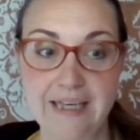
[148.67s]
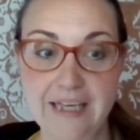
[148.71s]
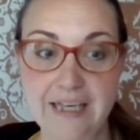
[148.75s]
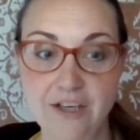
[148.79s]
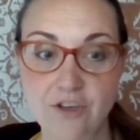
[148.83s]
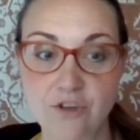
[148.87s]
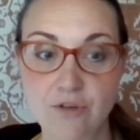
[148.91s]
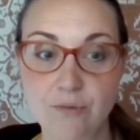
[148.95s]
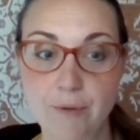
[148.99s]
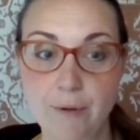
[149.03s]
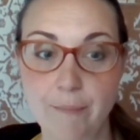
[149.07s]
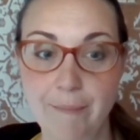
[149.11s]

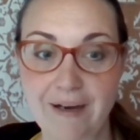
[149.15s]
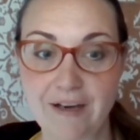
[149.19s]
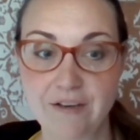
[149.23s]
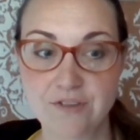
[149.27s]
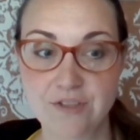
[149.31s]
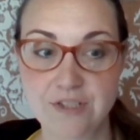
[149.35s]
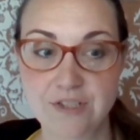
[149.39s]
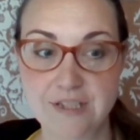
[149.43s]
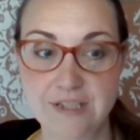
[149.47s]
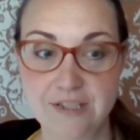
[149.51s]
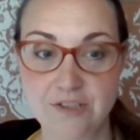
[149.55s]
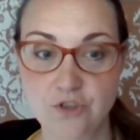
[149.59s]
irritable
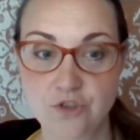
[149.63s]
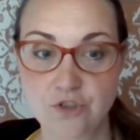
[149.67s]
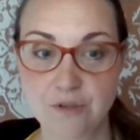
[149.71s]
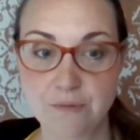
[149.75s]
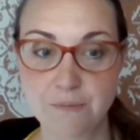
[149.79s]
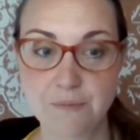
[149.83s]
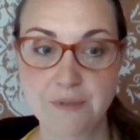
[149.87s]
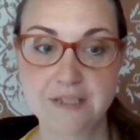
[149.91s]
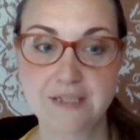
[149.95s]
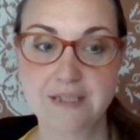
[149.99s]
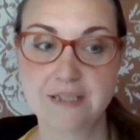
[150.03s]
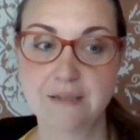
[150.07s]
bowel
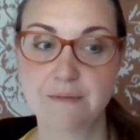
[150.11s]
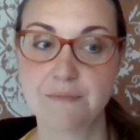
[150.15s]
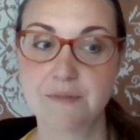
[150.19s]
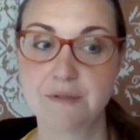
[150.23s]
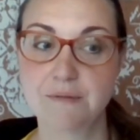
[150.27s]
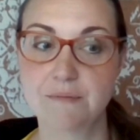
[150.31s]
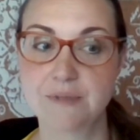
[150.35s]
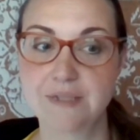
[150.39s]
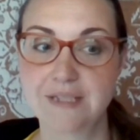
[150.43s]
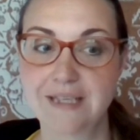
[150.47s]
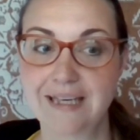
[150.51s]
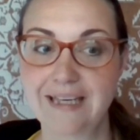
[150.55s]
syndrome,
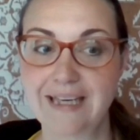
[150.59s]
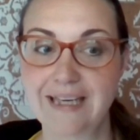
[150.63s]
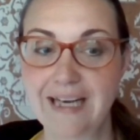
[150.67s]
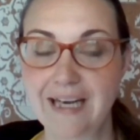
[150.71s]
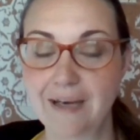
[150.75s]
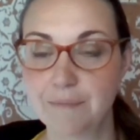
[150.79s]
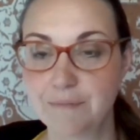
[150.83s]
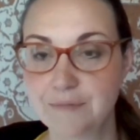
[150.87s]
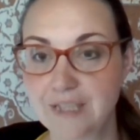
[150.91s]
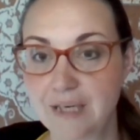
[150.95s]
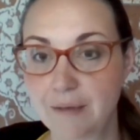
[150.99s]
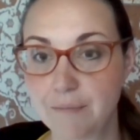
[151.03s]
symptoms like
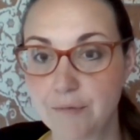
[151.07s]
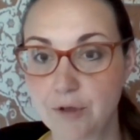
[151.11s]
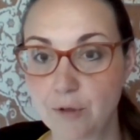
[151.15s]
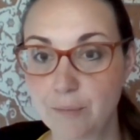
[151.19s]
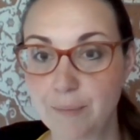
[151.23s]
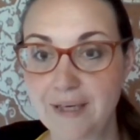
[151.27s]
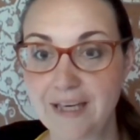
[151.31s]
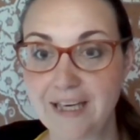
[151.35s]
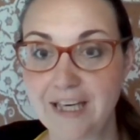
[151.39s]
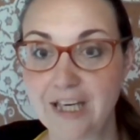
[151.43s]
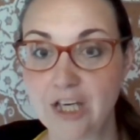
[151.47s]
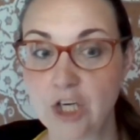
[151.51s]
abdominal
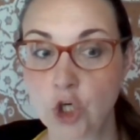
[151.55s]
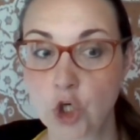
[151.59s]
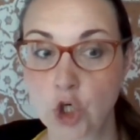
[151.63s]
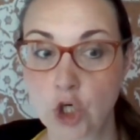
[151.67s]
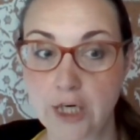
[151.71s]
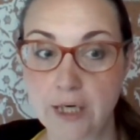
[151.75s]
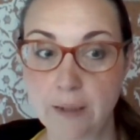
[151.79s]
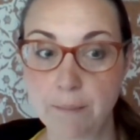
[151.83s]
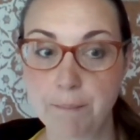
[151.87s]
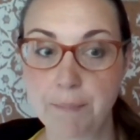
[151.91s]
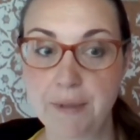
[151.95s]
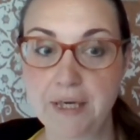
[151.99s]
pain,
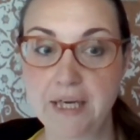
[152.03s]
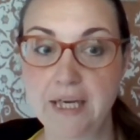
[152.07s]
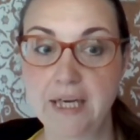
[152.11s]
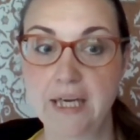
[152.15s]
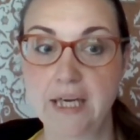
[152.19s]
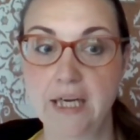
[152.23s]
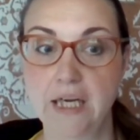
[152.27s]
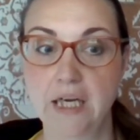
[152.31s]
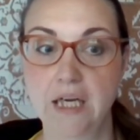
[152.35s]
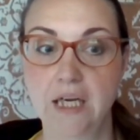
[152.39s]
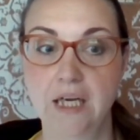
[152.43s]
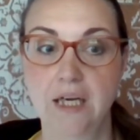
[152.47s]

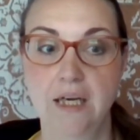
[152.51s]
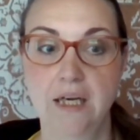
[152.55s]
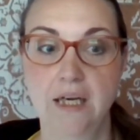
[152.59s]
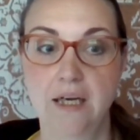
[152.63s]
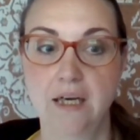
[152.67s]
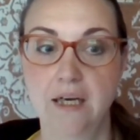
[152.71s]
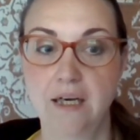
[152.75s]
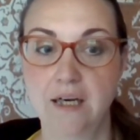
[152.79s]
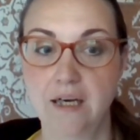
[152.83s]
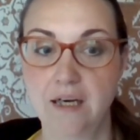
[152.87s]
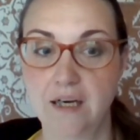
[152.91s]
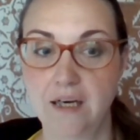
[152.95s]
cramping,
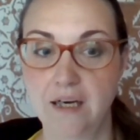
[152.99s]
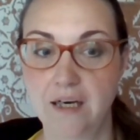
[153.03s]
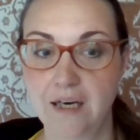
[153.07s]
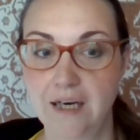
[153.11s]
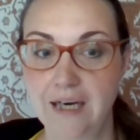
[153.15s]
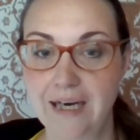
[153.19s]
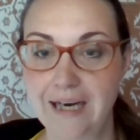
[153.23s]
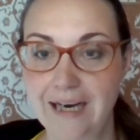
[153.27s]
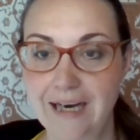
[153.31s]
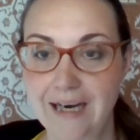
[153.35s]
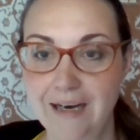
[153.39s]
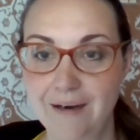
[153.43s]

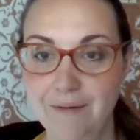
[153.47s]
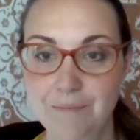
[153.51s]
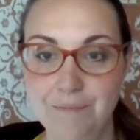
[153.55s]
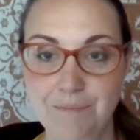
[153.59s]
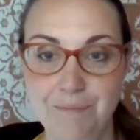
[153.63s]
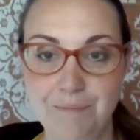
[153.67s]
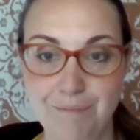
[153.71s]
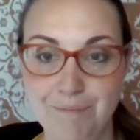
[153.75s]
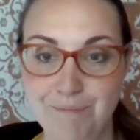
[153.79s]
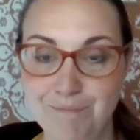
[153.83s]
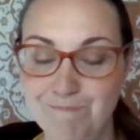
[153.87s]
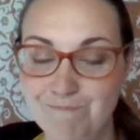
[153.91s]
uh,
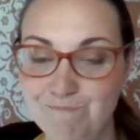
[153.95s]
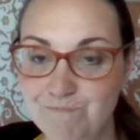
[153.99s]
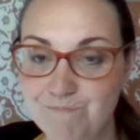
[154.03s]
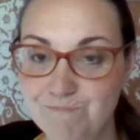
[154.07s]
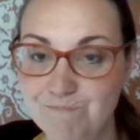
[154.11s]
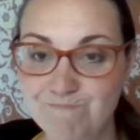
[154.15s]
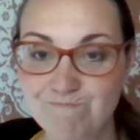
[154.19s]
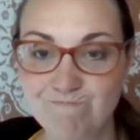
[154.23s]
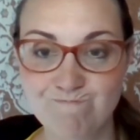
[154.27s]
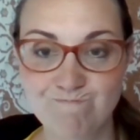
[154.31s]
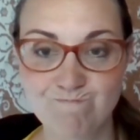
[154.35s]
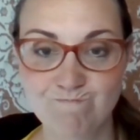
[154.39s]

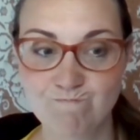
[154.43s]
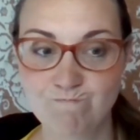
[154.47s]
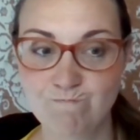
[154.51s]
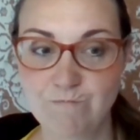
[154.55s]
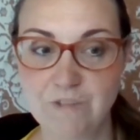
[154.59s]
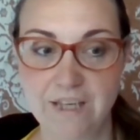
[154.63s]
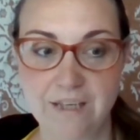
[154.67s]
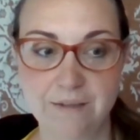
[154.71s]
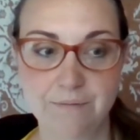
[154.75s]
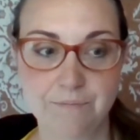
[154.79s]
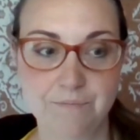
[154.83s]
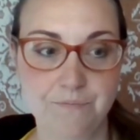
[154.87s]

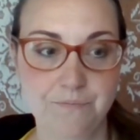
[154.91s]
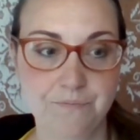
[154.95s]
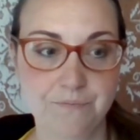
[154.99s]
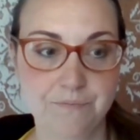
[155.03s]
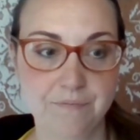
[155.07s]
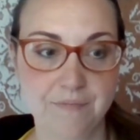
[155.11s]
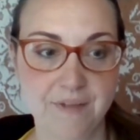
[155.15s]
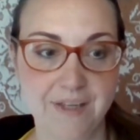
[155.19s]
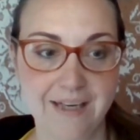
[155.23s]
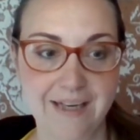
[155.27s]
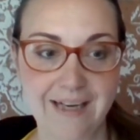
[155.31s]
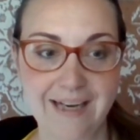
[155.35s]
yeah,
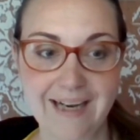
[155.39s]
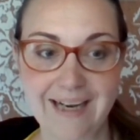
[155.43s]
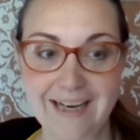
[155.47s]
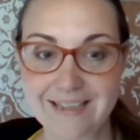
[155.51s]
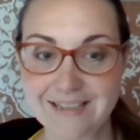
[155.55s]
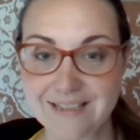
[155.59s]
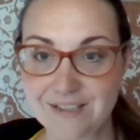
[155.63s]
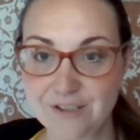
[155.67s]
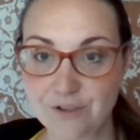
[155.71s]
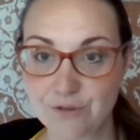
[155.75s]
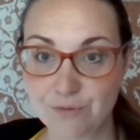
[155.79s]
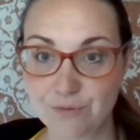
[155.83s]

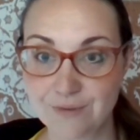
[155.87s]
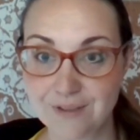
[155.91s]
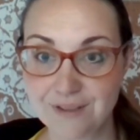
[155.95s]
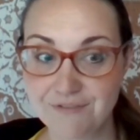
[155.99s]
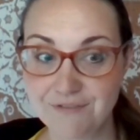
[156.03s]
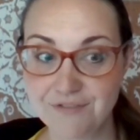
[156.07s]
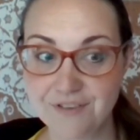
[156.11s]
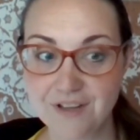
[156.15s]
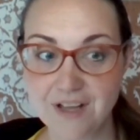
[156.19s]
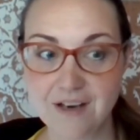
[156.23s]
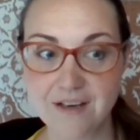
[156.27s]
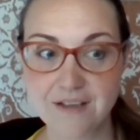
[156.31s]
acid
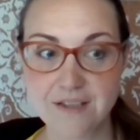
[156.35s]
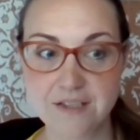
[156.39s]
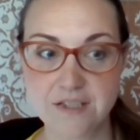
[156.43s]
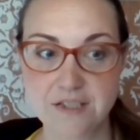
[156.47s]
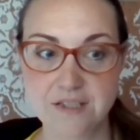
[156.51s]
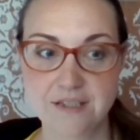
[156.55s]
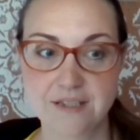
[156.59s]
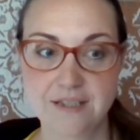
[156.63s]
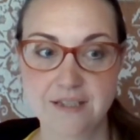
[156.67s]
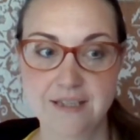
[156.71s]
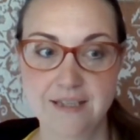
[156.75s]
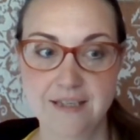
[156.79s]

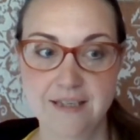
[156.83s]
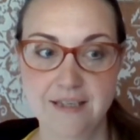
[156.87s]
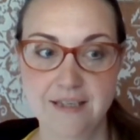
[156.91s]
reflux,